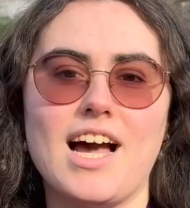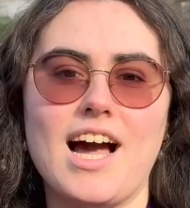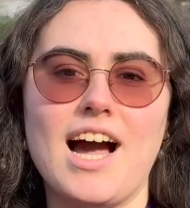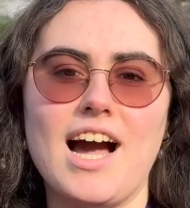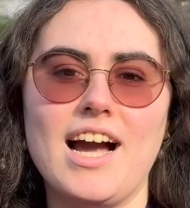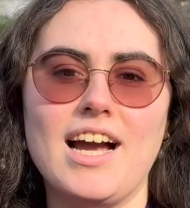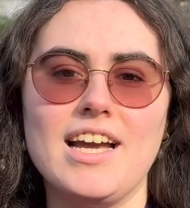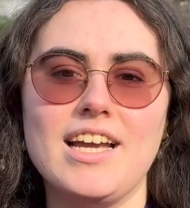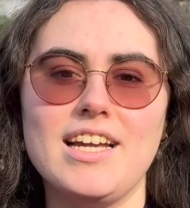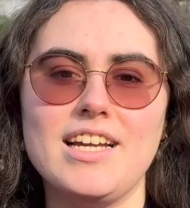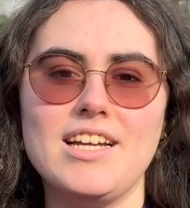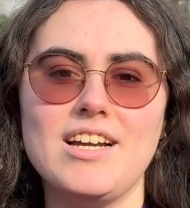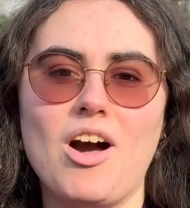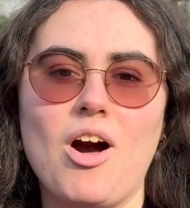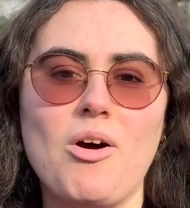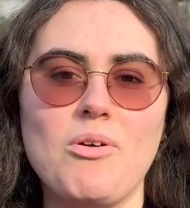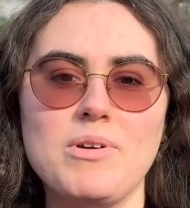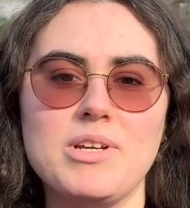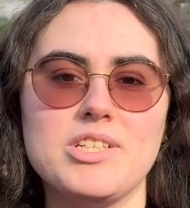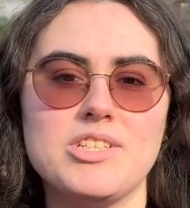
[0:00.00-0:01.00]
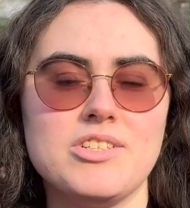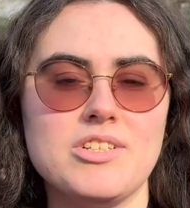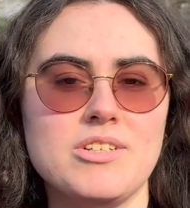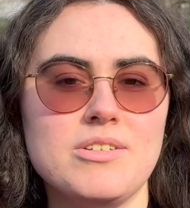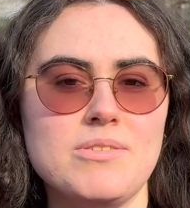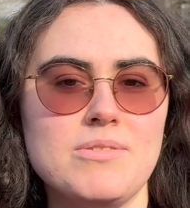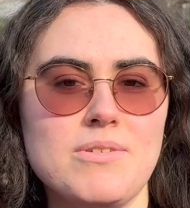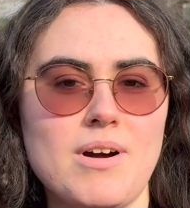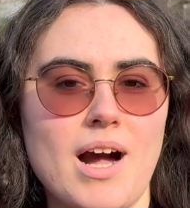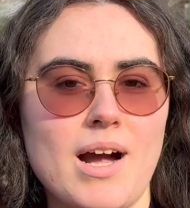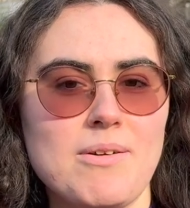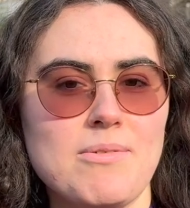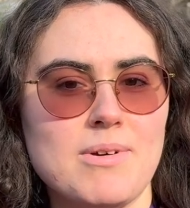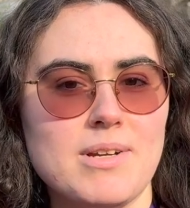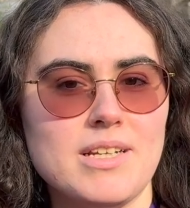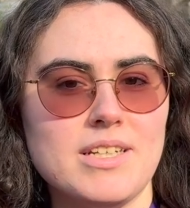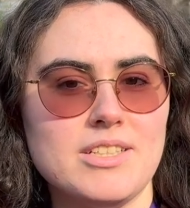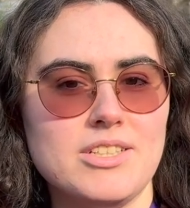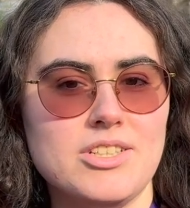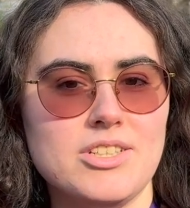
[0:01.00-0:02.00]
I always knew I
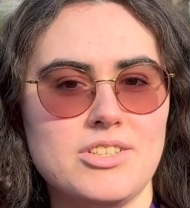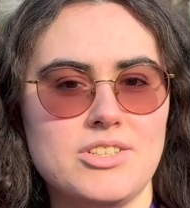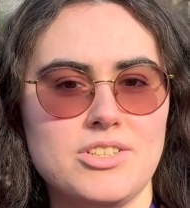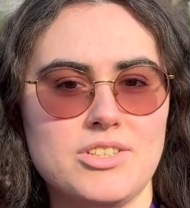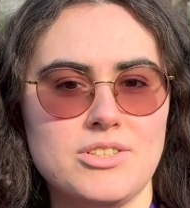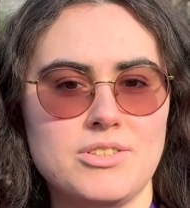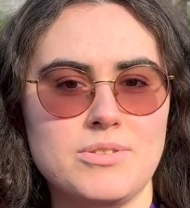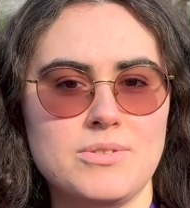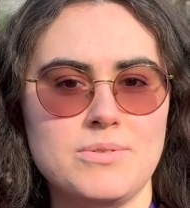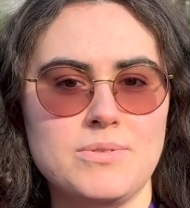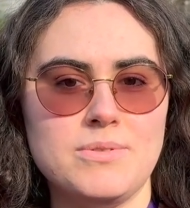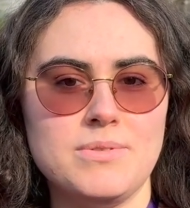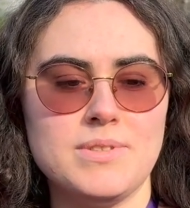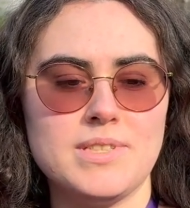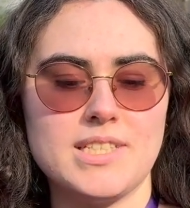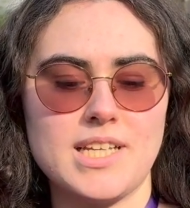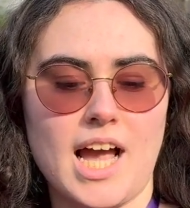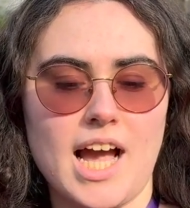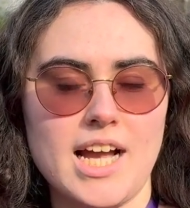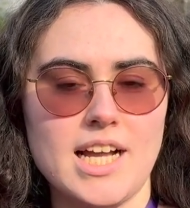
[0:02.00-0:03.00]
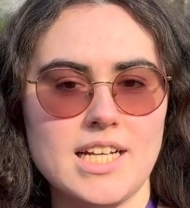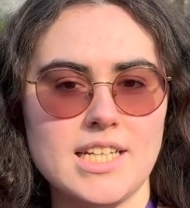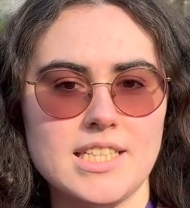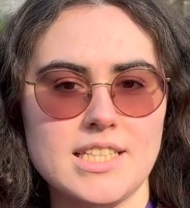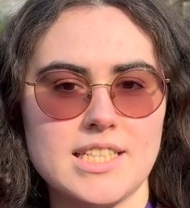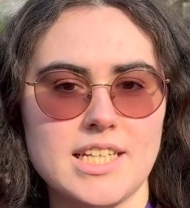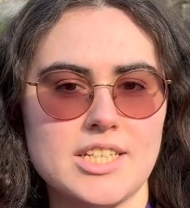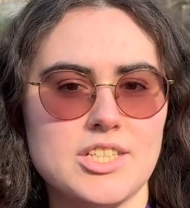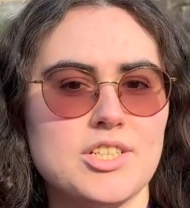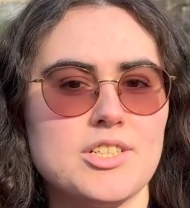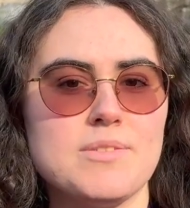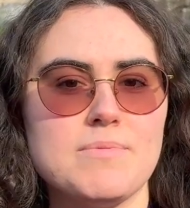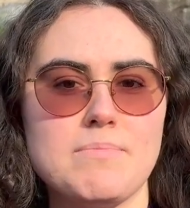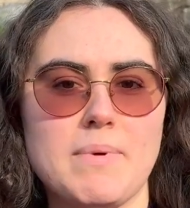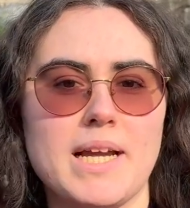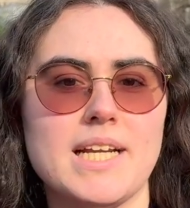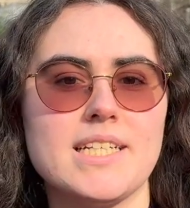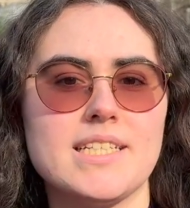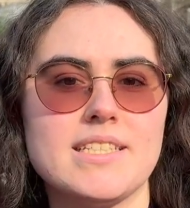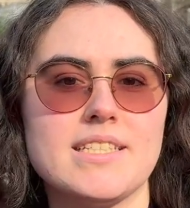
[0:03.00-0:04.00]
wanted to do science. It just
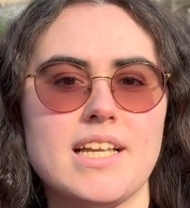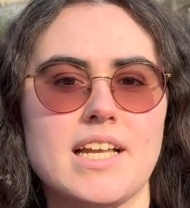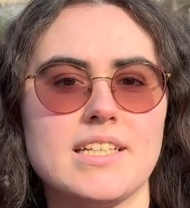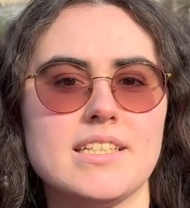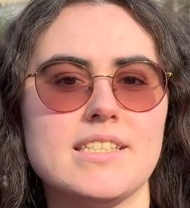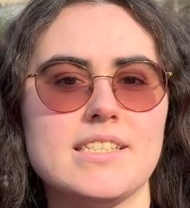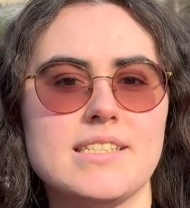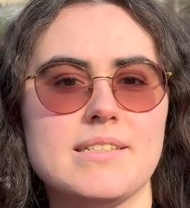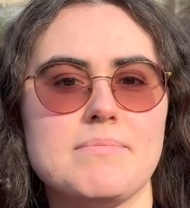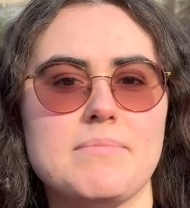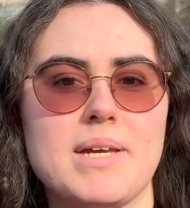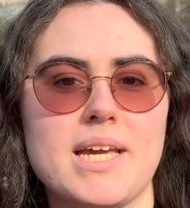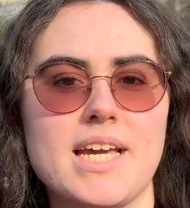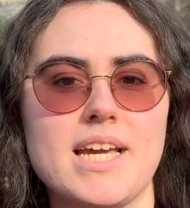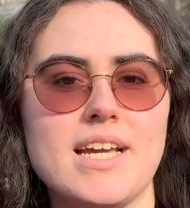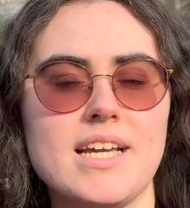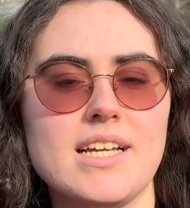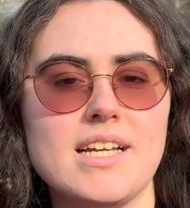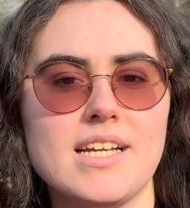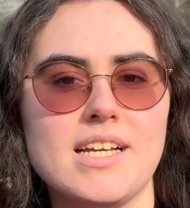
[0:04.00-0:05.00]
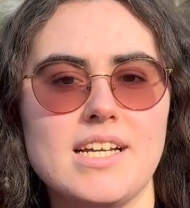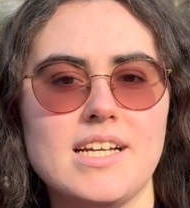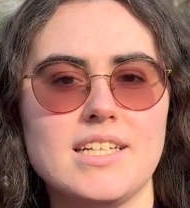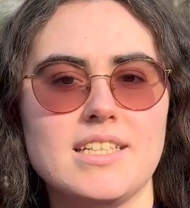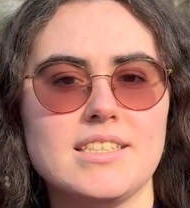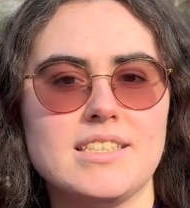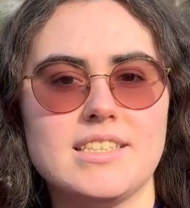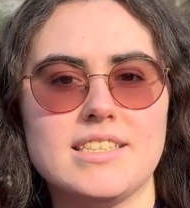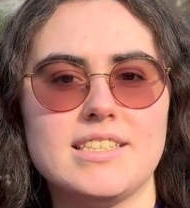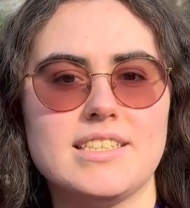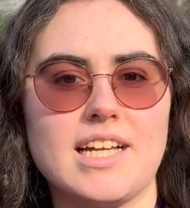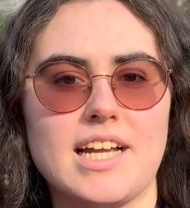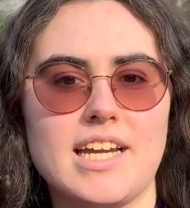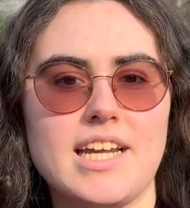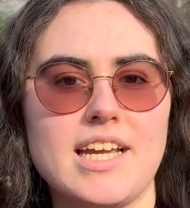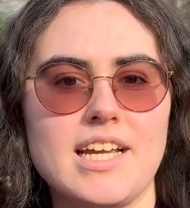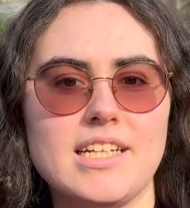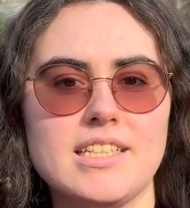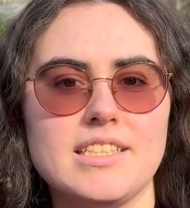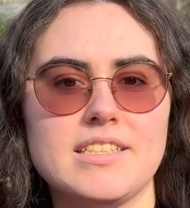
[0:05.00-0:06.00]
made sense to me to
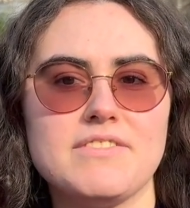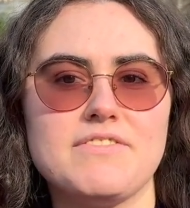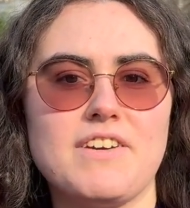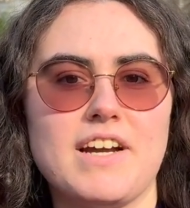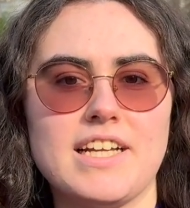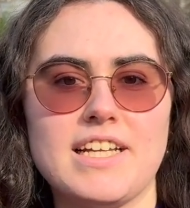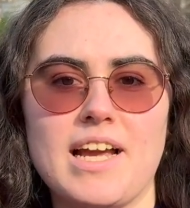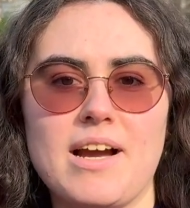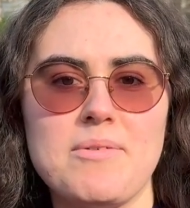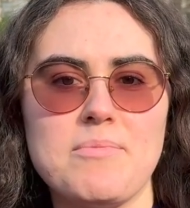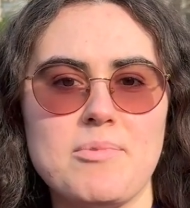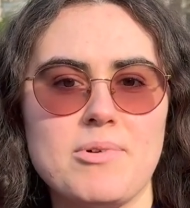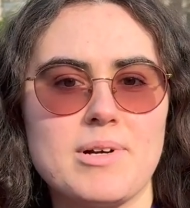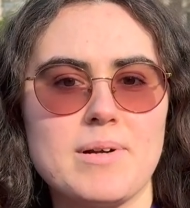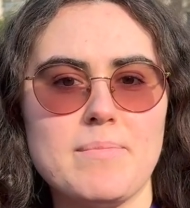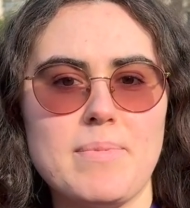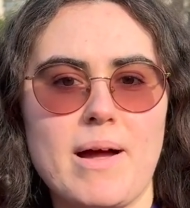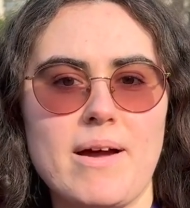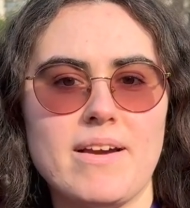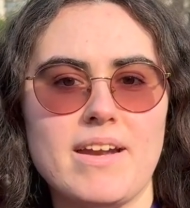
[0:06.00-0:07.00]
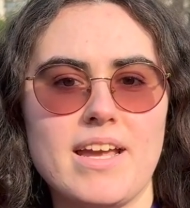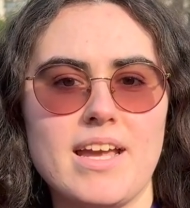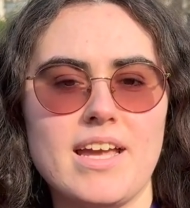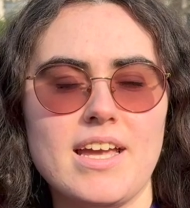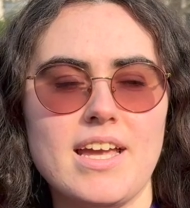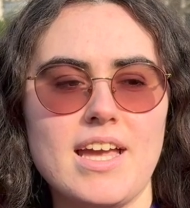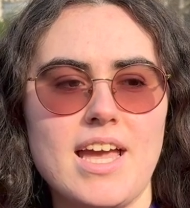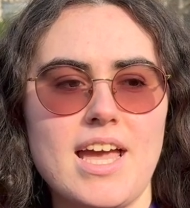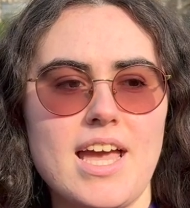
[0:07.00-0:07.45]
study it, to find out more about it.